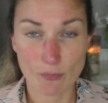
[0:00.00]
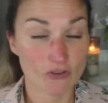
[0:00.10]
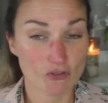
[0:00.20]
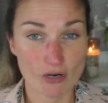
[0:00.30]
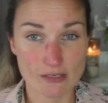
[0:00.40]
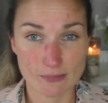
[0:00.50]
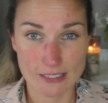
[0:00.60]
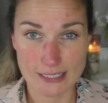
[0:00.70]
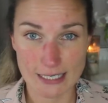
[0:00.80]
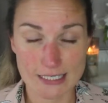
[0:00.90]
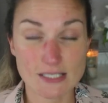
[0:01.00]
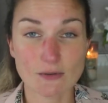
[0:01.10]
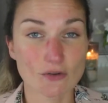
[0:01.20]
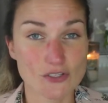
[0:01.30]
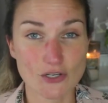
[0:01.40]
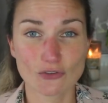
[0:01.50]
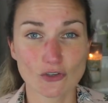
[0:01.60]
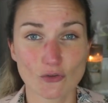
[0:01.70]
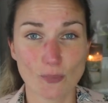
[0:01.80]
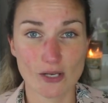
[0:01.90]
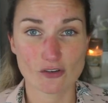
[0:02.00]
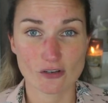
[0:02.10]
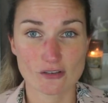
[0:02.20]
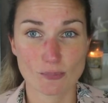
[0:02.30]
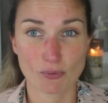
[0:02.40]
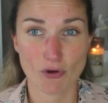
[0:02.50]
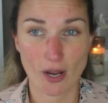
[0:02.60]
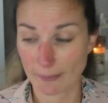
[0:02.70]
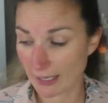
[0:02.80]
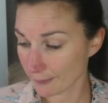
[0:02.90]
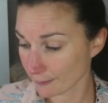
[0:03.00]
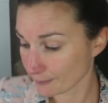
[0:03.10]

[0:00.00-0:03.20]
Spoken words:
moisturised my skin, so I'll start off by just priming.